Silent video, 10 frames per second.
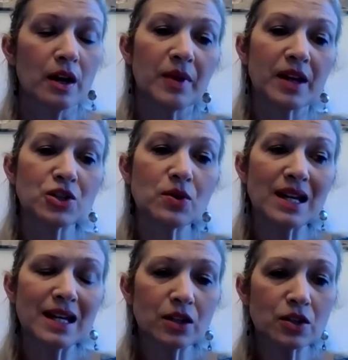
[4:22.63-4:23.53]
because you
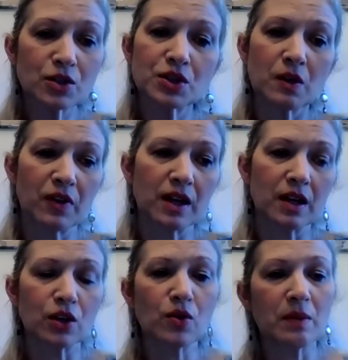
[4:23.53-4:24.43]
can get a
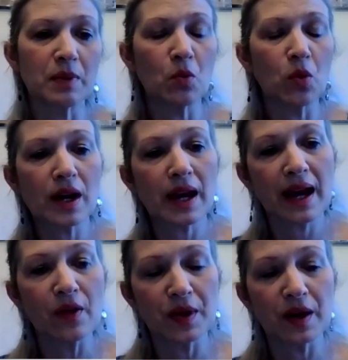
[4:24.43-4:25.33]
certificate, you can be working
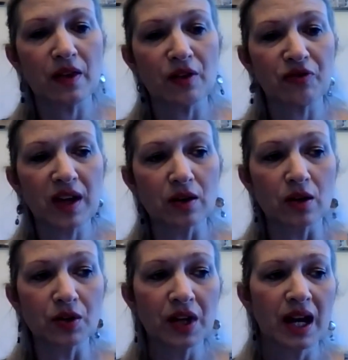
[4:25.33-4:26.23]
out there in the
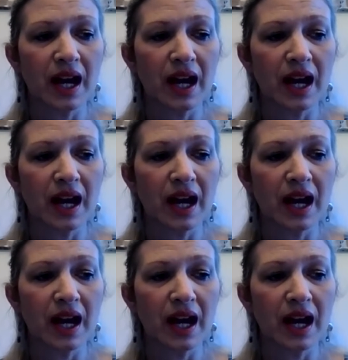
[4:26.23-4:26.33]
field